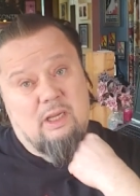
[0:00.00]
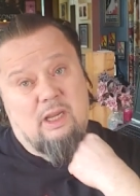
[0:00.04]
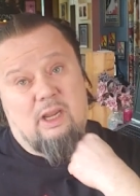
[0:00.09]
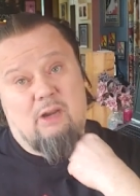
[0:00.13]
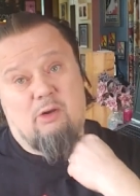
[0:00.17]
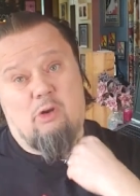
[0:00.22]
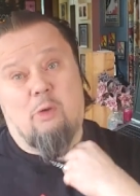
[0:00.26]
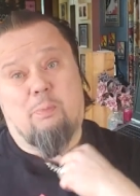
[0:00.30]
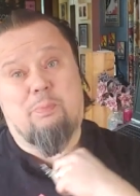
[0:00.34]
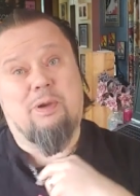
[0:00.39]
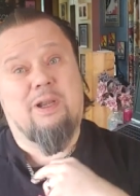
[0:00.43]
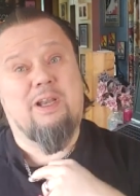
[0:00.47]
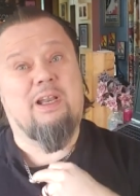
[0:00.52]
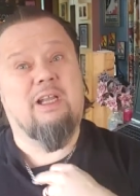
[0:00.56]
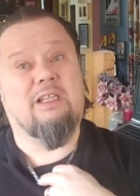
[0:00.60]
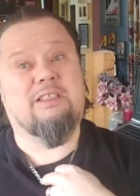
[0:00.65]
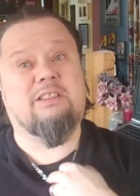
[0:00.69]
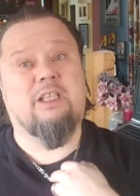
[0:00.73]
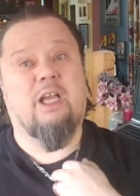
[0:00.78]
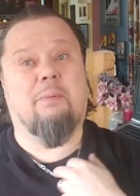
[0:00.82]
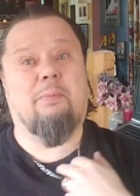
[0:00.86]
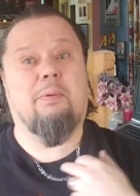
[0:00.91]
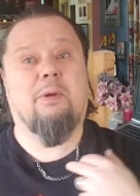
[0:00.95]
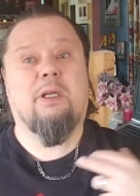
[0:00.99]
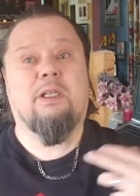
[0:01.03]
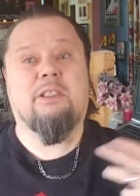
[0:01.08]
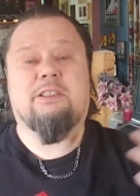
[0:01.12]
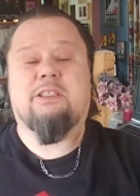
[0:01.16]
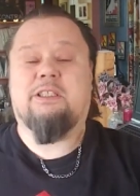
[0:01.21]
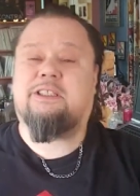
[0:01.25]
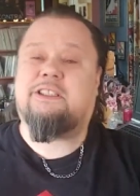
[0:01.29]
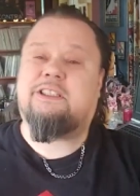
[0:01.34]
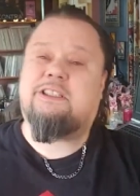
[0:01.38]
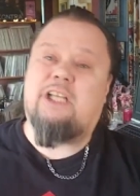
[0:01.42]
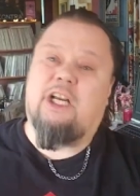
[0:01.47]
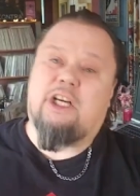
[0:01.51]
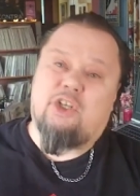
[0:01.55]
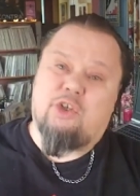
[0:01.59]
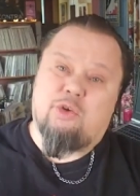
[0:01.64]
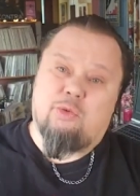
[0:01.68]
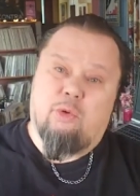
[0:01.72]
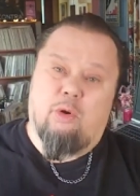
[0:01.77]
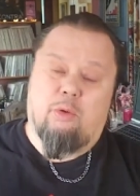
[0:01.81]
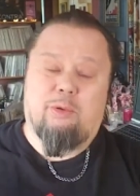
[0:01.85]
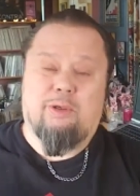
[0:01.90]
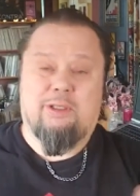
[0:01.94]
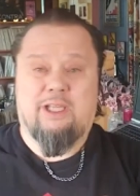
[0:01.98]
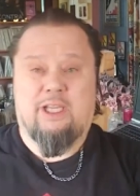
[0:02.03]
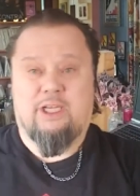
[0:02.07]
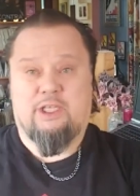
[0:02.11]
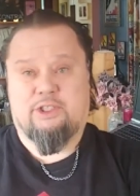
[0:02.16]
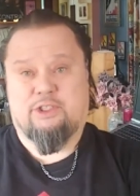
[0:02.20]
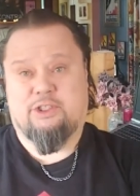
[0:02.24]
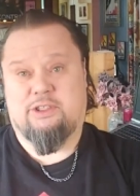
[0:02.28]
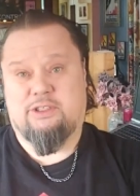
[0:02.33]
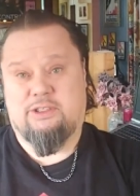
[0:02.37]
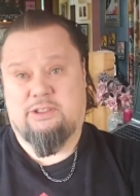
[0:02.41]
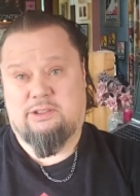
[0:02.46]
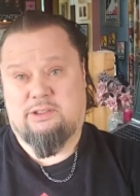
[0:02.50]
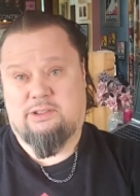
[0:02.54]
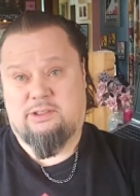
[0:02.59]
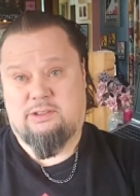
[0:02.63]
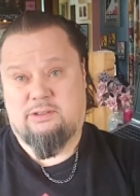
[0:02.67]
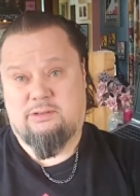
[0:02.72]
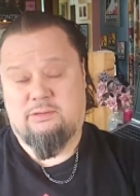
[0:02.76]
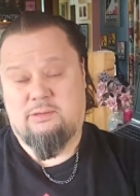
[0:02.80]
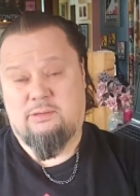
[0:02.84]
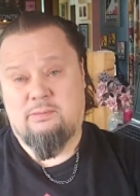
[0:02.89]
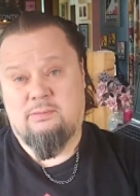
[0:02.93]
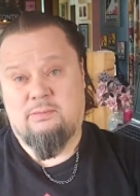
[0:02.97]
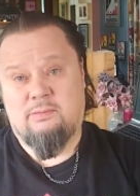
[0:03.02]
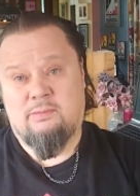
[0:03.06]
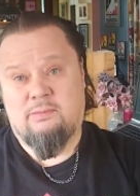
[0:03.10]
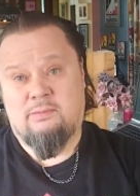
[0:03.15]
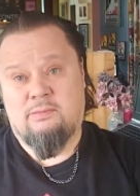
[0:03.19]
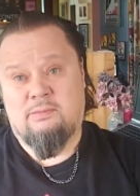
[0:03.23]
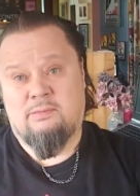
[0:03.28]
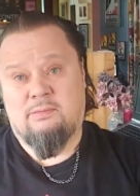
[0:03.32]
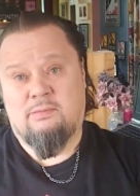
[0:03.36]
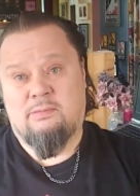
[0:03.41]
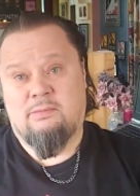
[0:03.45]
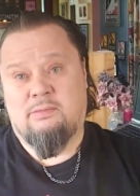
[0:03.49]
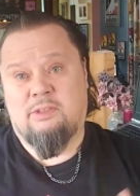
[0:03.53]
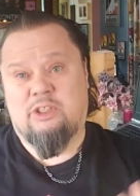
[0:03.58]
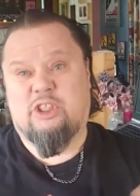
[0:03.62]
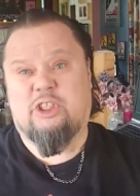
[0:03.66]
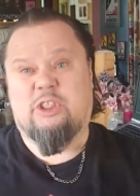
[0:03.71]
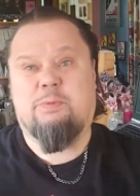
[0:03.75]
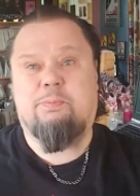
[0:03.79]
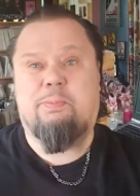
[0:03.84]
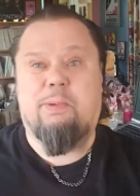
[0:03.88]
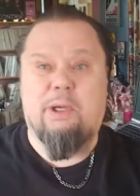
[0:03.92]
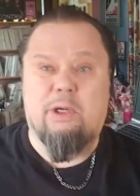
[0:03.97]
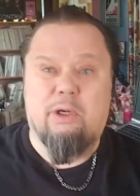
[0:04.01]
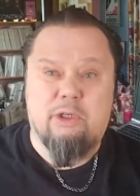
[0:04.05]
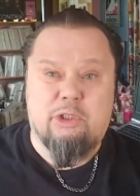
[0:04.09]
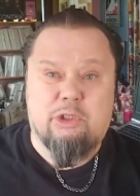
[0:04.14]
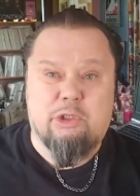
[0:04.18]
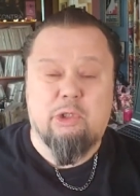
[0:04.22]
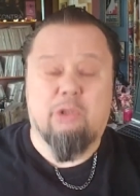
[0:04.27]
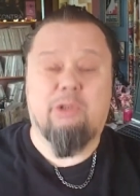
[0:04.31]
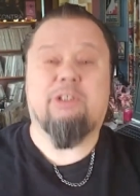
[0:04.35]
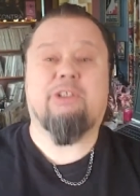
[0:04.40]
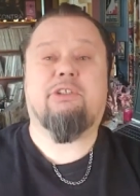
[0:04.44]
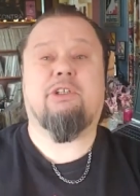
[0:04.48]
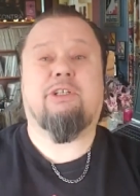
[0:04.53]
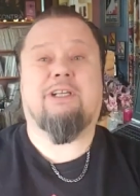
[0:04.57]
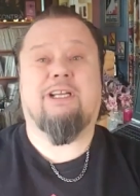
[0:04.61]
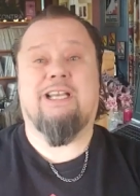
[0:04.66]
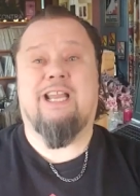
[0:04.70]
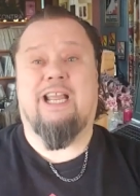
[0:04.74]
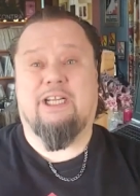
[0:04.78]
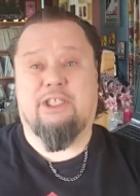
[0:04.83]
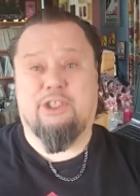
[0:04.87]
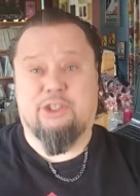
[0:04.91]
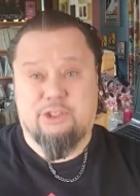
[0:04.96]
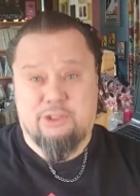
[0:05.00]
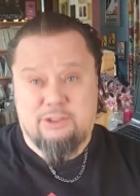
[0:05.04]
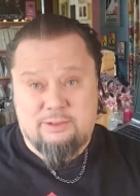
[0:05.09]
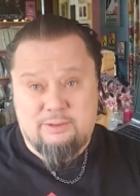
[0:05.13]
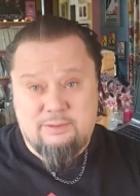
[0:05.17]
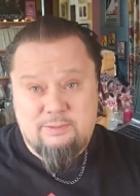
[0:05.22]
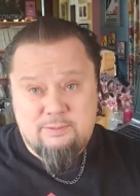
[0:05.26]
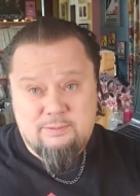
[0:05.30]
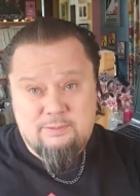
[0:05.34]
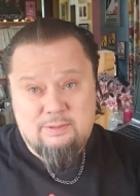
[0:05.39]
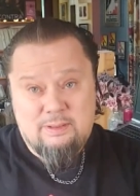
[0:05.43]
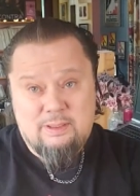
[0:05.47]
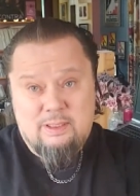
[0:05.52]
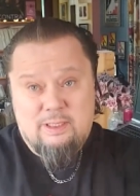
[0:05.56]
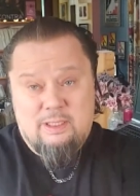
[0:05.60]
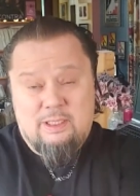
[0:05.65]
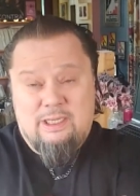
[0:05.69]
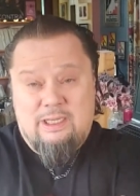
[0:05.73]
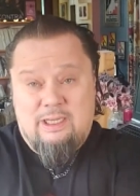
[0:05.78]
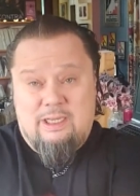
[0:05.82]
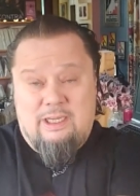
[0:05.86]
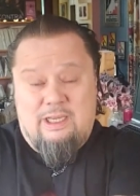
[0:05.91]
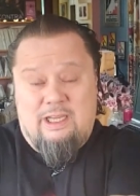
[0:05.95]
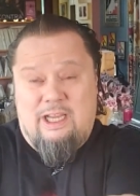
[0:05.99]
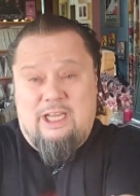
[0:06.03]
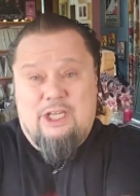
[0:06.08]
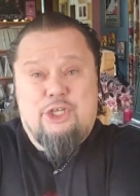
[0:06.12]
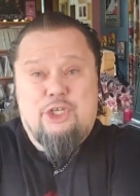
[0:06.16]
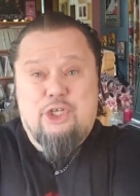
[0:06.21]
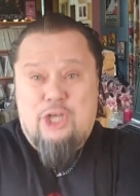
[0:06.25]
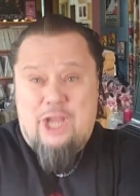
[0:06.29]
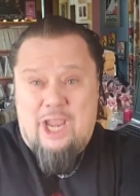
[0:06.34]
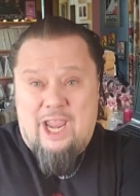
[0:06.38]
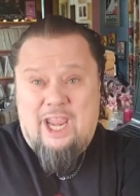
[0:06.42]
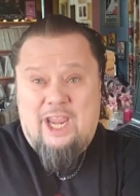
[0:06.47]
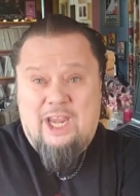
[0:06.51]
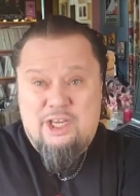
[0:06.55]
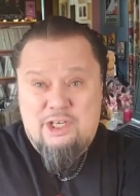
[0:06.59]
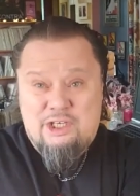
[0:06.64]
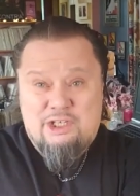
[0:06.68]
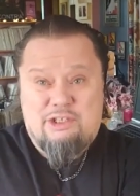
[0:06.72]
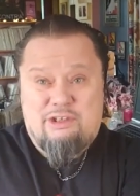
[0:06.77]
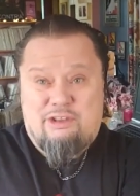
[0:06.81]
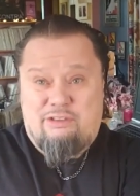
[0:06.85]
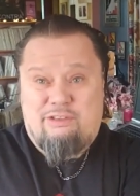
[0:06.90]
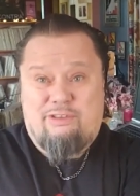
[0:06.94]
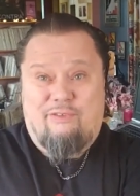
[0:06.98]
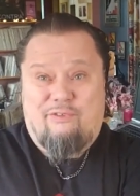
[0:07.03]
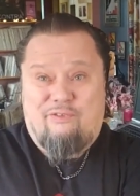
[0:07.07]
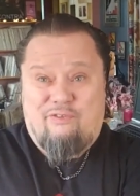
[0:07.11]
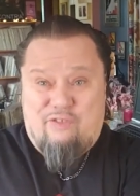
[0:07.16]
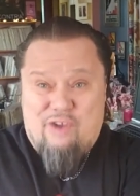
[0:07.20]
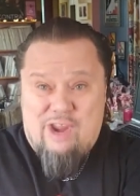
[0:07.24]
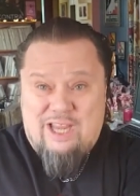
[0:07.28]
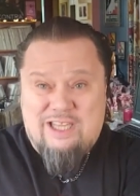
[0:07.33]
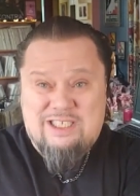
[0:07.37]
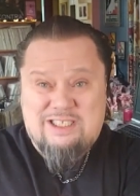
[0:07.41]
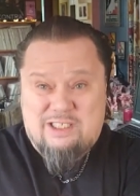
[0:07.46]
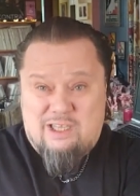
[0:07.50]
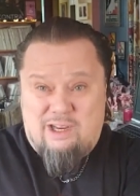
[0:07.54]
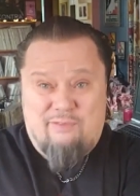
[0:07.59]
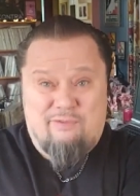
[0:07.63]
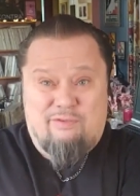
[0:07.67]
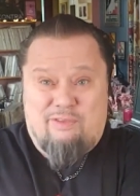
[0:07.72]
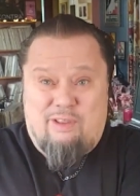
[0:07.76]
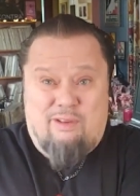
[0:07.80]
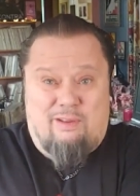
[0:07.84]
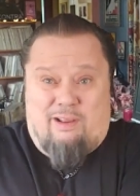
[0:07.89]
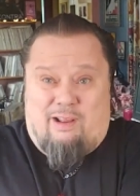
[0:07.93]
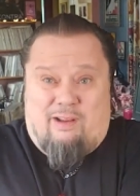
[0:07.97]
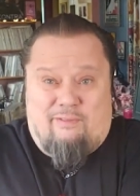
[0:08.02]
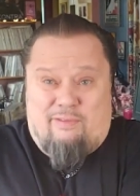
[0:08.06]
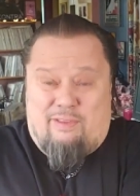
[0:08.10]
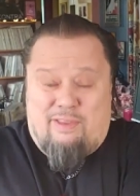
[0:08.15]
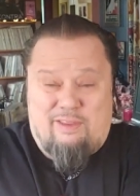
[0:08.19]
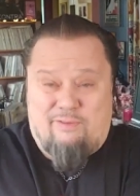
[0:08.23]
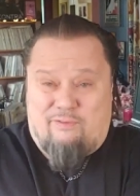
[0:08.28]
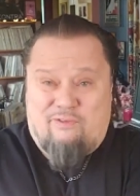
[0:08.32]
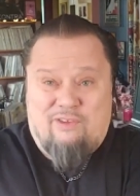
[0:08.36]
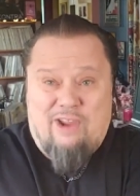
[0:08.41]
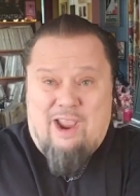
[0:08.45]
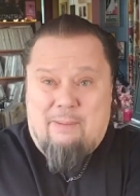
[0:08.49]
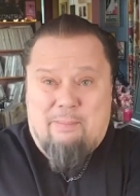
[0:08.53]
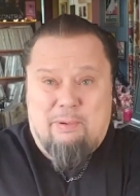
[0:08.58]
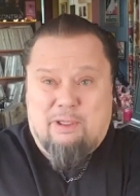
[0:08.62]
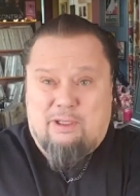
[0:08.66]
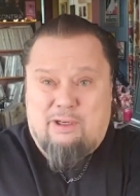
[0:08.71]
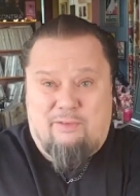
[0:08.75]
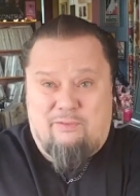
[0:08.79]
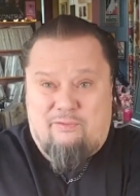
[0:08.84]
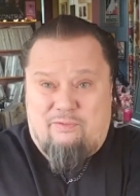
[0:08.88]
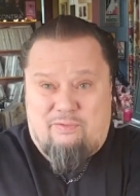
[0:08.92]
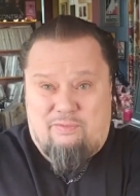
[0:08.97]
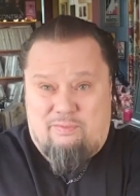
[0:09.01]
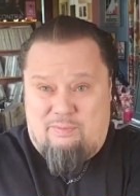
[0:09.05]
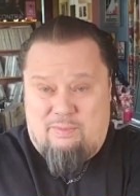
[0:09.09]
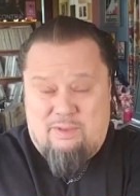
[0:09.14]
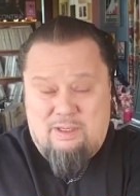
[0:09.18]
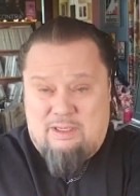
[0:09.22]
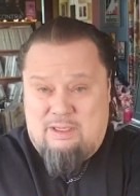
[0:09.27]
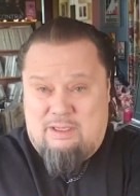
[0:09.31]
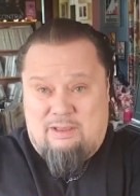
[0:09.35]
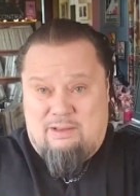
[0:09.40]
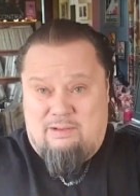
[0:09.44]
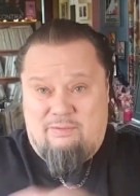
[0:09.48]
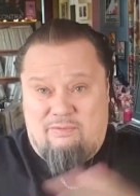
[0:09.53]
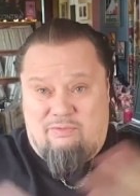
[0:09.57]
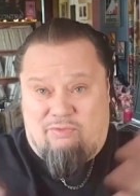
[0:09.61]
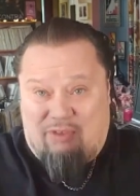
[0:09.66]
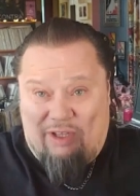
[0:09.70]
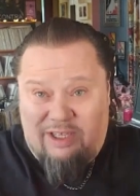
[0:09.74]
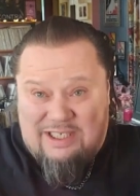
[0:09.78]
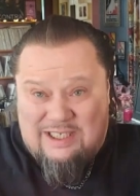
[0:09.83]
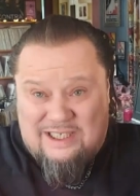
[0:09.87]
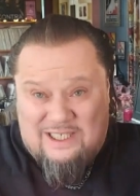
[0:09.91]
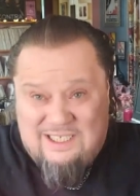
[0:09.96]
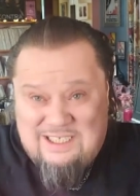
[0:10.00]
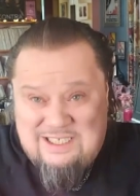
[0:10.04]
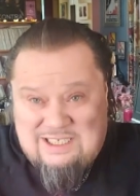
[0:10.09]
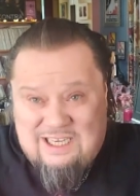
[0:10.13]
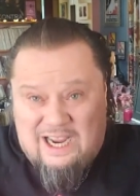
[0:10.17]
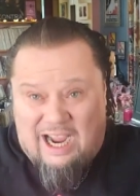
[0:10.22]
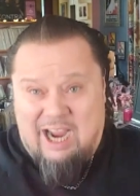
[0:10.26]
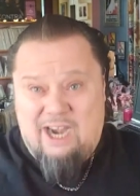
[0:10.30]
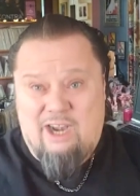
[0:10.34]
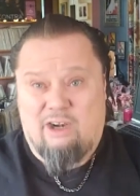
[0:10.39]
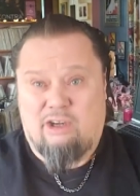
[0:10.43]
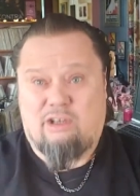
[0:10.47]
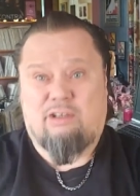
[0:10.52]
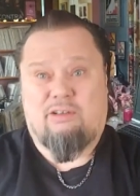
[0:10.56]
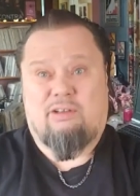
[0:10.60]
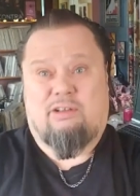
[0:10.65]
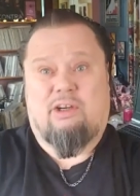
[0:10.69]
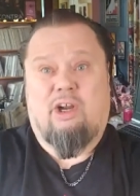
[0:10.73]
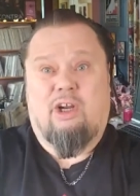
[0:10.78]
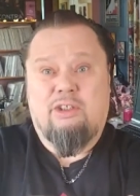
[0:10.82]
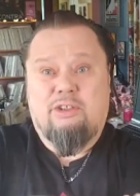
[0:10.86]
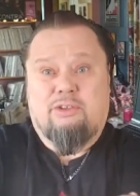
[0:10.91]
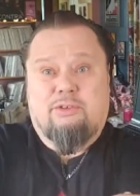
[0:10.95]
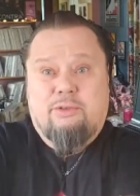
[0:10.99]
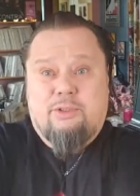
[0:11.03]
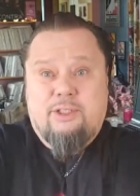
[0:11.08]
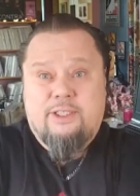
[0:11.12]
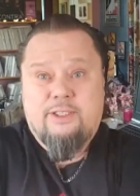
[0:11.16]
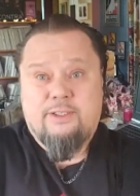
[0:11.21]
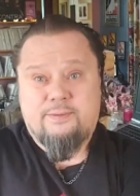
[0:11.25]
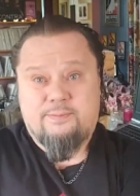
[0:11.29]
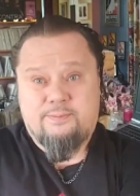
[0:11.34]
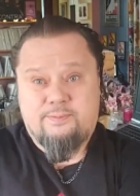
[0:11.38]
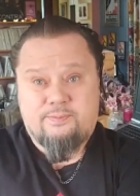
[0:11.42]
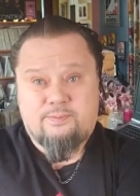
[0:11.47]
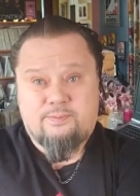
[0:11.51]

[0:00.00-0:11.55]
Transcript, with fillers: It opened us up to sexual relations, spiritual interconnection, it changed the face of the of the fabric of this entire country.